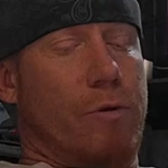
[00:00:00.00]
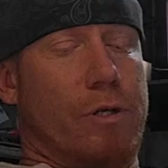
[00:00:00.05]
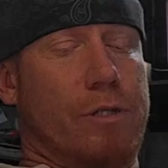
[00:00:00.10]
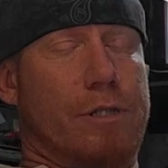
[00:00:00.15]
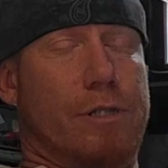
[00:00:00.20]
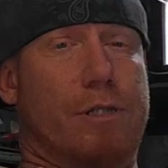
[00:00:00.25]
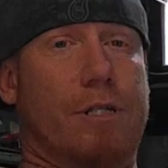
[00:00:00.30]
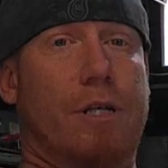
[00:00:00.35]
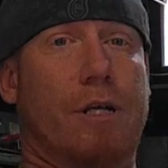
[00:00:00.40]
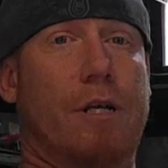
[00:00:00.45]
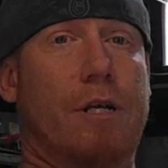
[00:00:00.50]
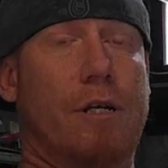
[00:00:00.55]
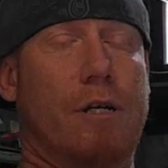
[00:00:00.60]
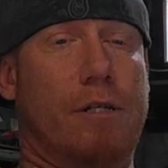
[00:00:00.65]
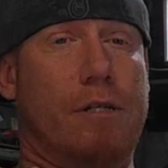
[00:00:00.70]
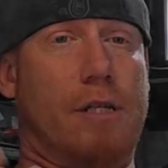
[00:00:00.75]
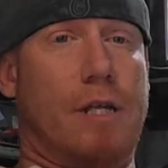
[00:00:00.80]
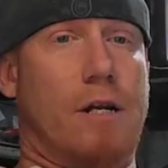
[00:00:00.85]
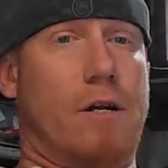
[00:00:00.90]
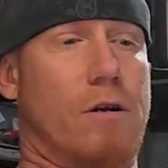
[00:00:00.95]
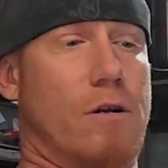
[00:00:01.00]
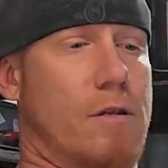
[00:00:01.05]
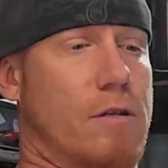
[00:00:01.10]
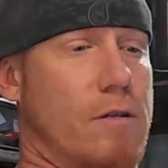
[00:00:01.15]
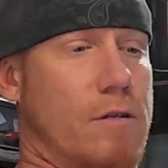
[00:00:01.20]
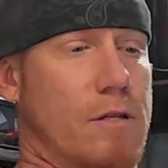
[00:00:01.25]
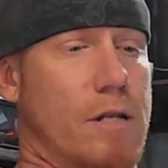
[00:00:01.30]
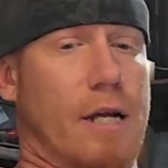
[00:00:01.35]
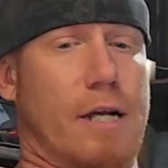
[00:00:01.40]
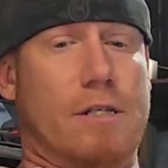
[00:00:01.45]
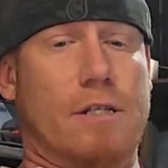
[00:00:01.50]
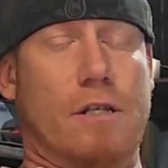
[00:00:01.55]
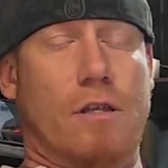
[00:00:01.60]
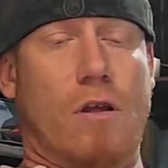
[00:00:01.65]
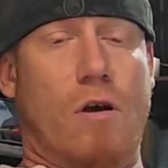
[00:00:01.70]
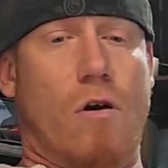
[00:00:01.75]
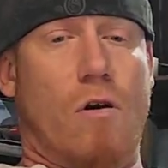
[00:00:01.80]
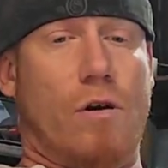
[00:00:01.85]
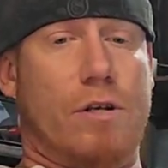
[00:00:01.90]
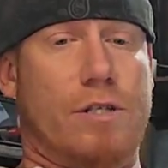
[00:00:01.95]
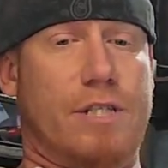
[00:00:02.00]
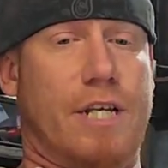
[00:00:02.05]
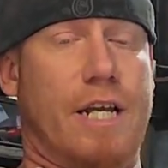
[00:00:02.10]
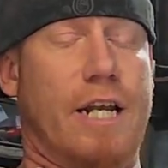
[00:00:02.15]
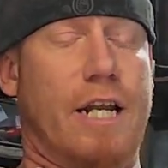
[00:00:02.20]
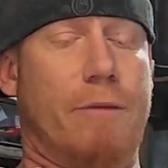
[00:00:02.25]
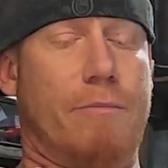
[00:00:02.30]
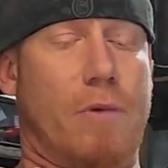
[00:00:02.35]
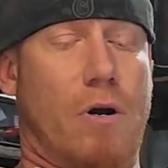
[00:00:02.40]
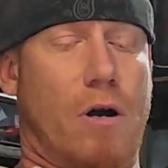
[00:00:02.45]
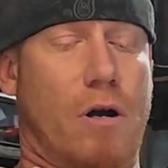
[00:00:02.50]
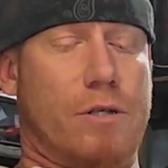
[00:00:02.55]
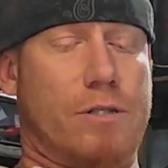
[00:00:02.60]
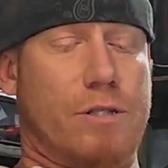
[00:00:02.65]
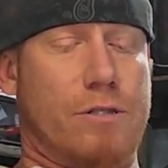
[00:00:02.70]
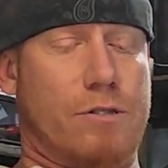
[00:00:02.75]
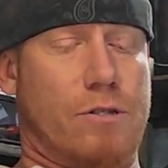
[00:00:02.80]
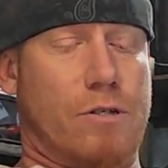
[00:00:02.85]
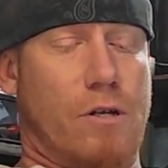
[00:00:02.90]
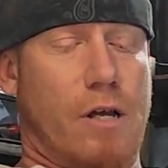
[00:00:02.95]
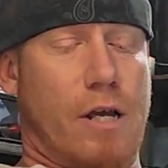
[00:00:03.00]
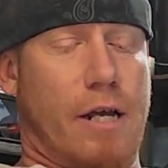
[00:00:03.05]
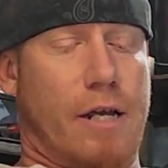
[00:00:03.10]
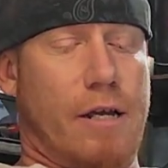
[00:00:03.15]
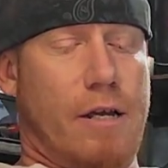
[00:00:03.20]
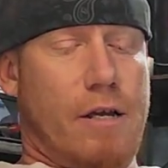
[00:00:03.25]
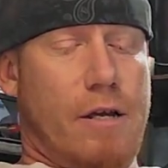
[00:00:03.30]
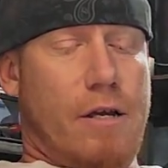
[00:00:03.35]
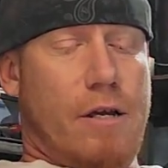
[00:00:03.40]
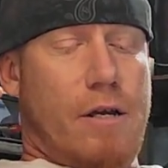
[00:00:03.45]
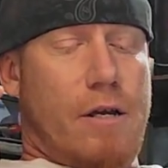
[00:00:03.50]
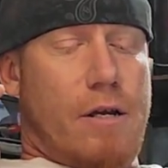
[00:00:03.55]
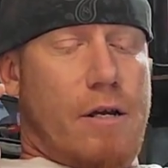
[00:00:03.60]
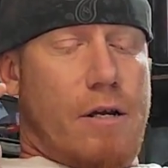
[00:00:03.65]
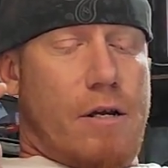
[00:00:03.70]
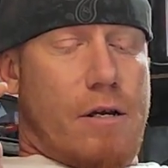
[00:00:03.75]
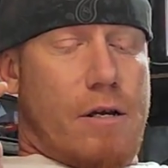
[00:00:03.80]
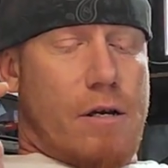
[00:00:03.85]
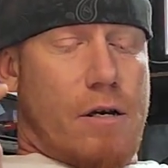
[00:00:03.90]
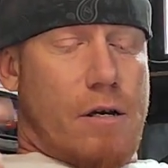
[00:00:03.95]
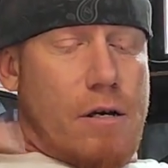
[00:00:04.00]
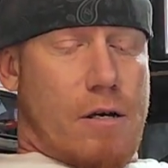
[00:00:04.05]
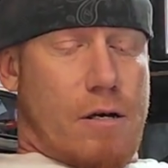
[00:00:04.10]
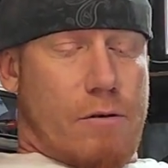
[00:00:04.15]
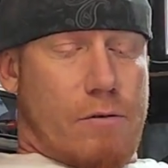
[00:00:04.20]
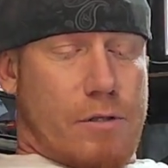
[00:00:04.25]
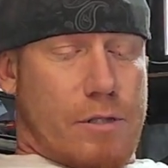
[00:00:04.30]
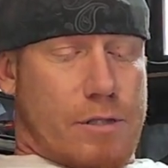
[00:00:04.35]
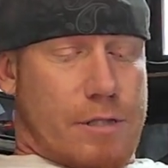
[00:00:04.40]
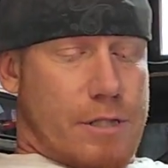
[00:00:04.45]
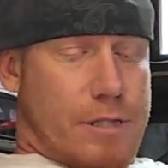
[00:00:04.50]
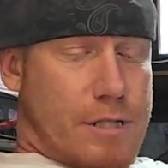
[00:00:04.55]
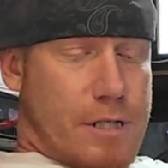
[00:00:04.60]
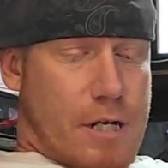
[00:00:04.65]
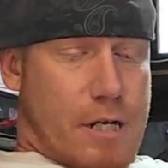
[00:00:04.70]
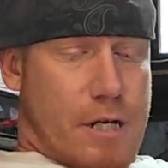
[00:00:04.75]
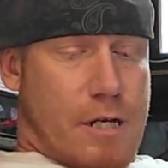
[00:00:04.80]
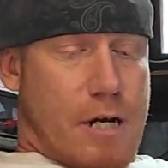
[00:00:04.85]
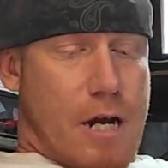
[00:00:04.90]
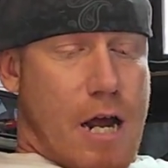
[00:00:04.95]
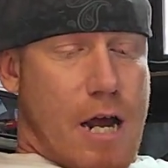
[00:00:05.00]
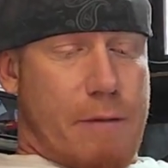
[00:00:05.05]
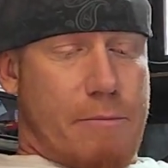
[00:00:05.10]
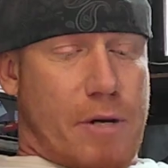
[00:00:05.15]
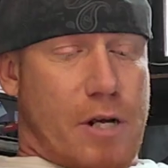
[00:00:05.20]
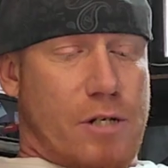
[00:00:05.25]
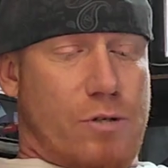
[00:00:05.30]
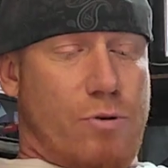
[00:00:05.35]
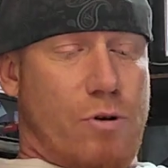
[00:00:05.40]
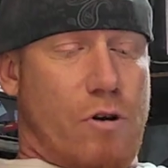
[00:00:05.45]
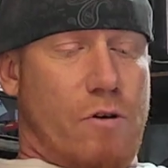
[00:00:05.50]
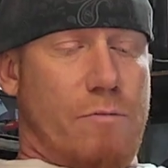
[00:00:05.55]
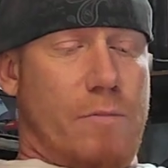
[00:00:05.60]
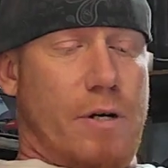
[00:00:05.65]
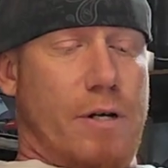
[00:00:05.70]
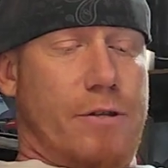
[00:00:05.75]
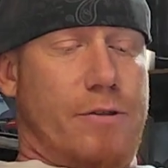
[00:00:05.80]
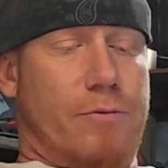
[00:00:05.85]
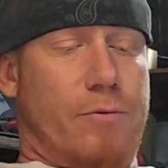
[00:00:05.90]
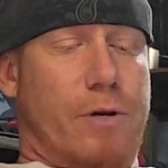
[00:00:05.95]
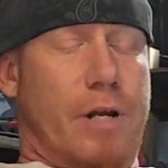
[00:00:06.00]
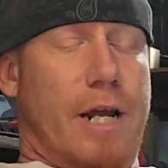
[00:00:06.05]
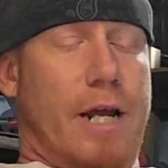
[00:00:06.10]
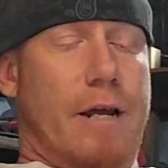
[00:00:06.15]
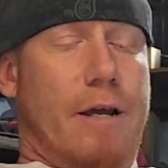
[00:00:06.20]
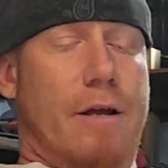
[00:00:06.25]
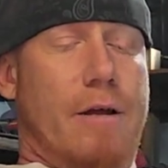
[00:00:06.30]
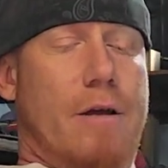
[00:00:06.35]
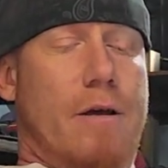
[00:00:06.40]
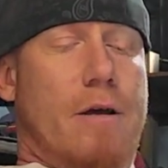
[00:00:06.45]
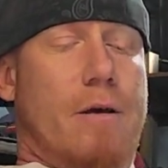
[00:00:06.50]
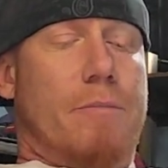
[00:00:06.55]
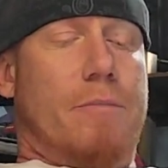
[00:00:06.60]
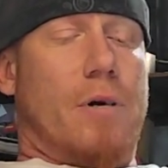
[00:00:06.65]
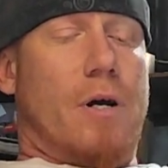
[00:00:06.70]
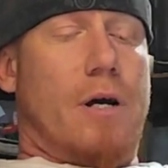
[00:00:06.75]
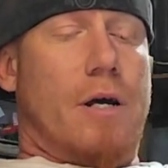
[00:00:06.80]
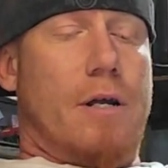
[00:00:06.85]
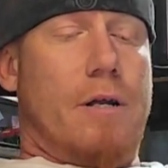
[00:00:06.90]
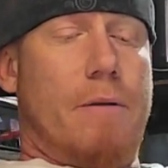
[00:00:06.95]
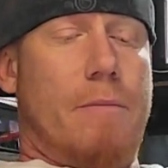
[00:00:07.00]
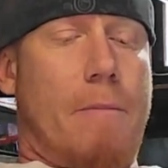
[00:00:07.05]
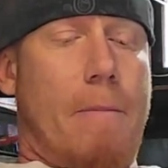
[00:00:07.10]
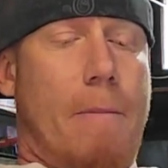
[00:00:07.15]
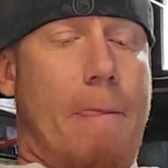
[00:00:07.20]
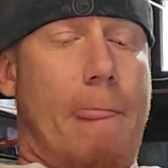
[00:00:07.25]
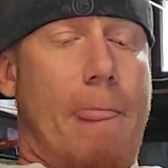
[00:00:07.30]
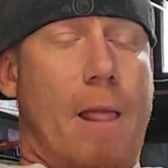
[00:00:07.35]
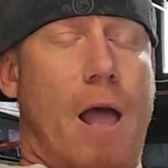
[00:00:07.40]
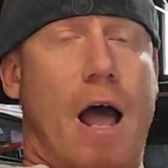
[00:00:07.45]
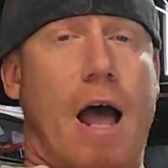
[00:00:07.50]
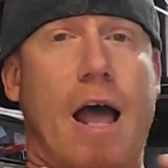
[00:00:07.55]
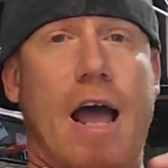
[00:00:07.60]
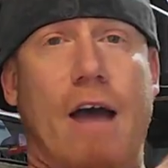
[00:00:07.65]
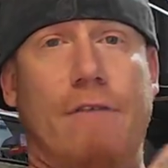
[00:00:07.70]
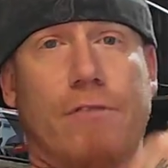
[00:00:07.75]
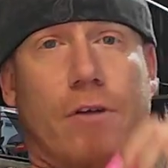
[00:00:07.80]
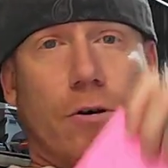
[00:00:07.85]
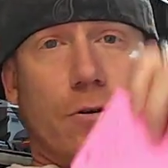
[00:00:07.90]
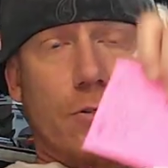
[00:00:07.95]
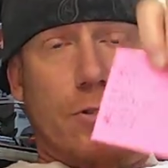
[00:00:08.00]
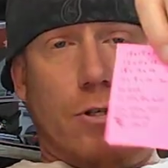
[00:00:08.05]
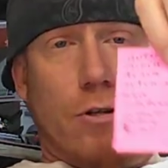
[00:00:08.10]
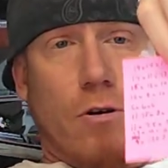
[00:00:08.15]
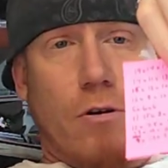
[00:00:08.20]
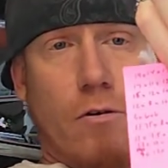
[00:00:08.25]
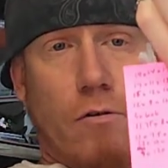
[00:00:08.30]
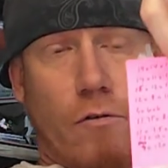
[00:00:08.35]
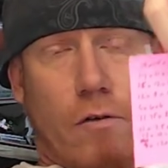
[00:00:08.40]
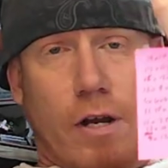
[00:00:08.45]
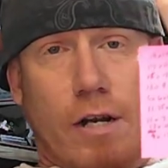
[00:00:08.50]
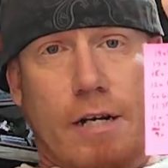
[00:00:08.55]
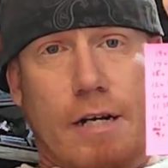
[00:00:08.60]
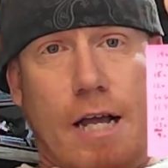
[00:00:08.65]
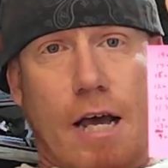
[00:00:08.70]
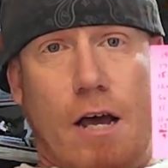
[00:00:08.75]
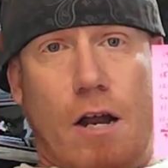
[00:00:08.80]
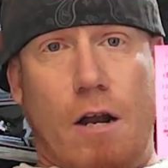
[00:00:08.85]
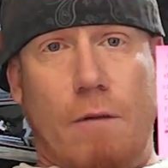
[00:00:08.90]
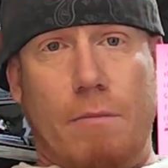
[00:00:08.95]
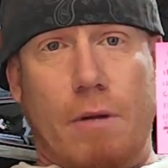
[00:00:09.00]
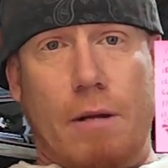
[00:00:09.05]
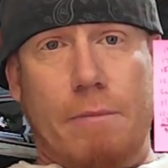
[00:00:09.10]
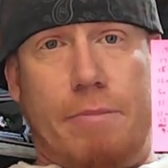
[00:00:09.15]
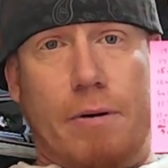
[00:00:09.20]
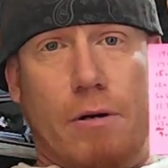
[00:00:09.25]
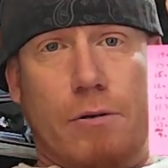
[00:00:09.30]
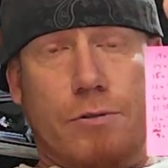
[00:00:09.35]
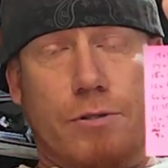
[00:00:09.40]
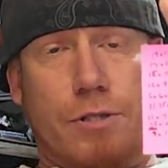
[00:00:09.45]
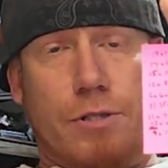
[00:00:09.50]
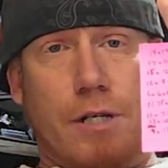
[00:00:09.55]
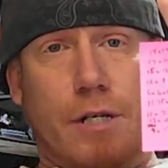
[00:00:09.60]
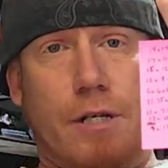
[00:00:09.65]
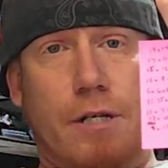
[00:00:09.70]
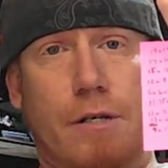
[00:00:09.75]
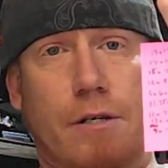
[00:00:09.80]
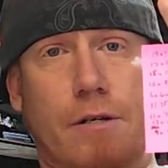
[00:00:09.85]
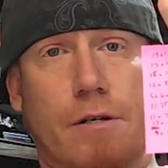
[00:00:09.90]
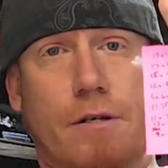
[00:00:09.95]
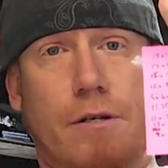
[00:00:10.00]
ones that are like long, skinny boxes, or like it's a 9x12x3. But I have those written down on my Post-it,